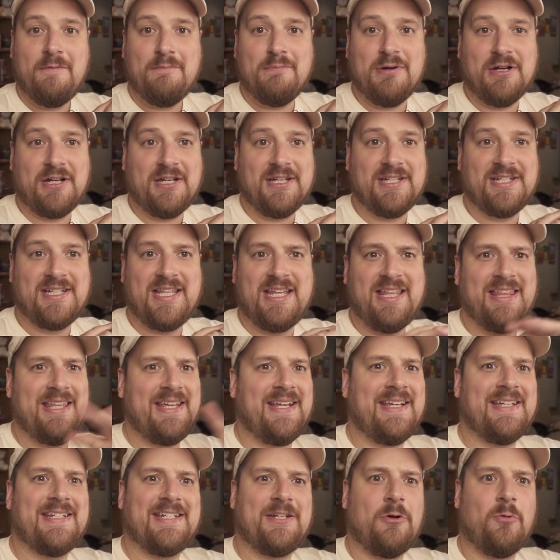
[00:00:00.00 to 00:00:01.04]
because they
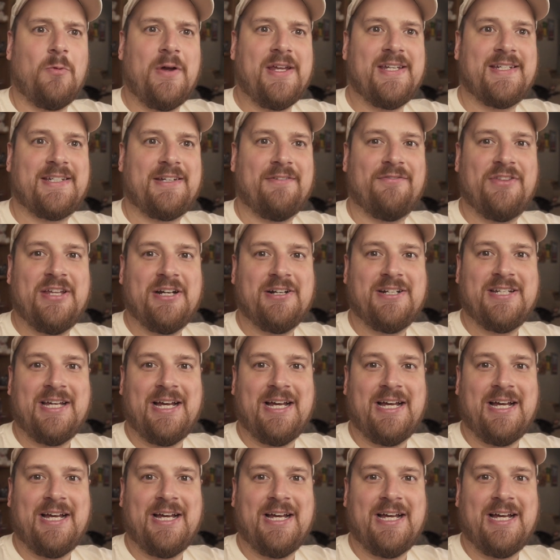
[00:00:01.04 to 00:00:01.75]
think it's a waste of their